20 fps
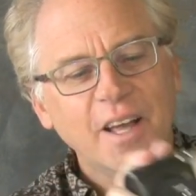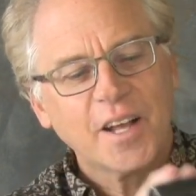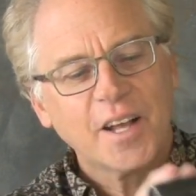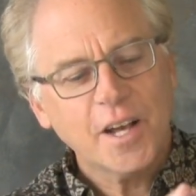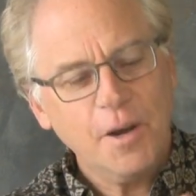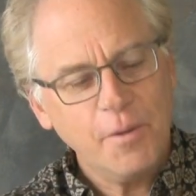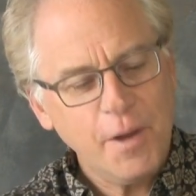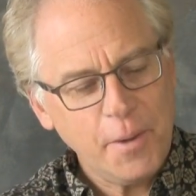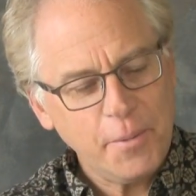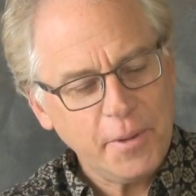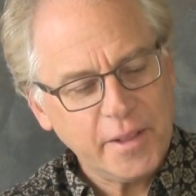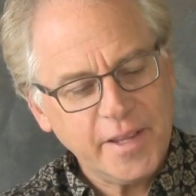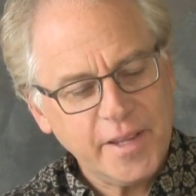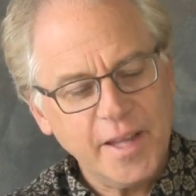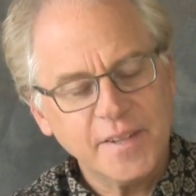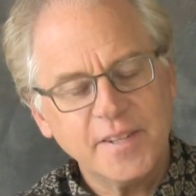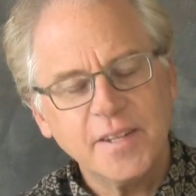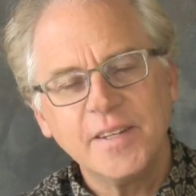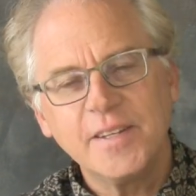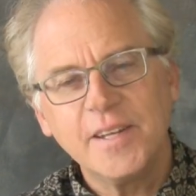Go out with
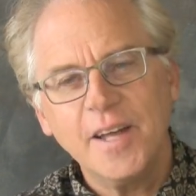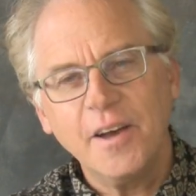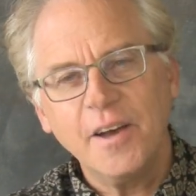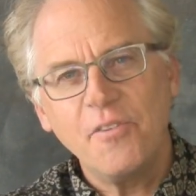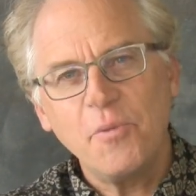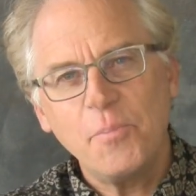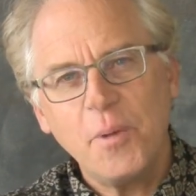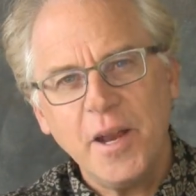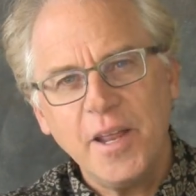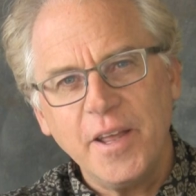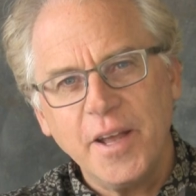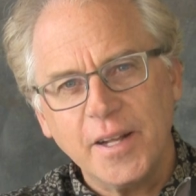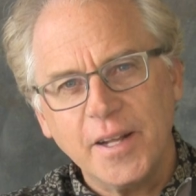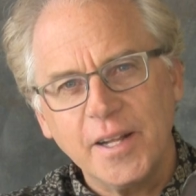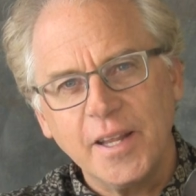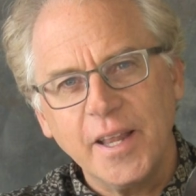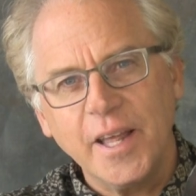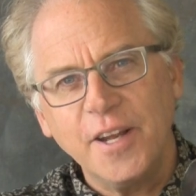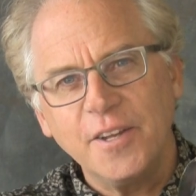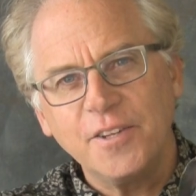this and tell everybody you got
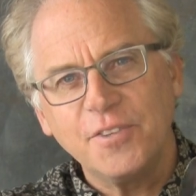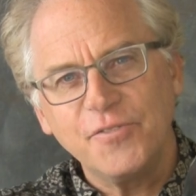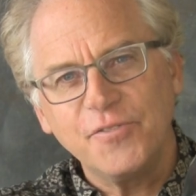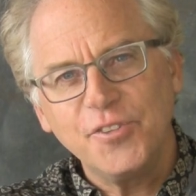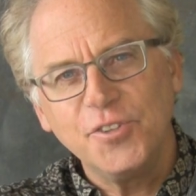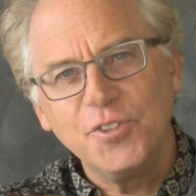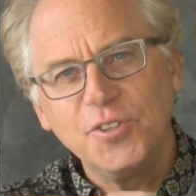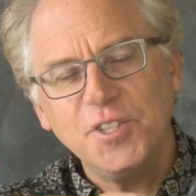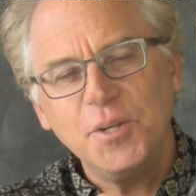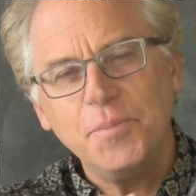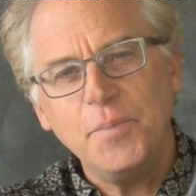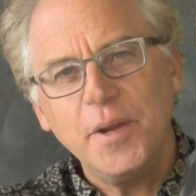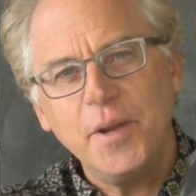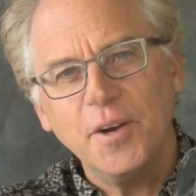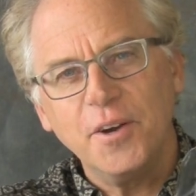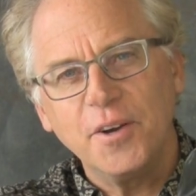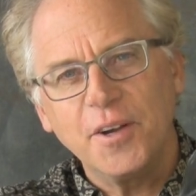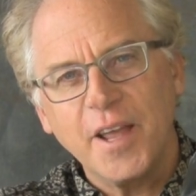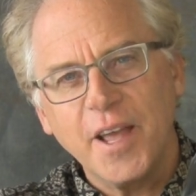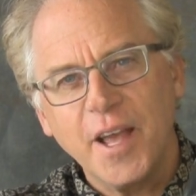the latest Fuji
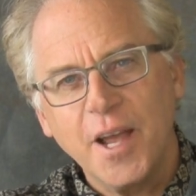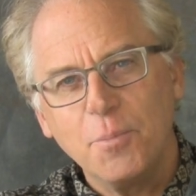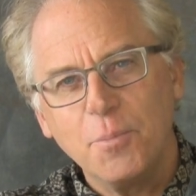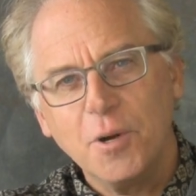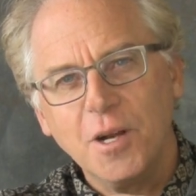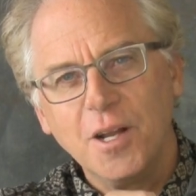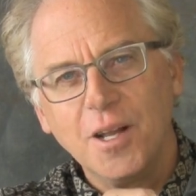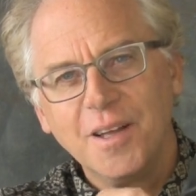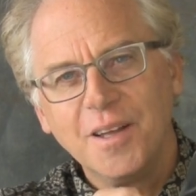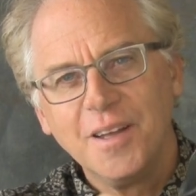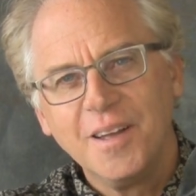mirrored camera.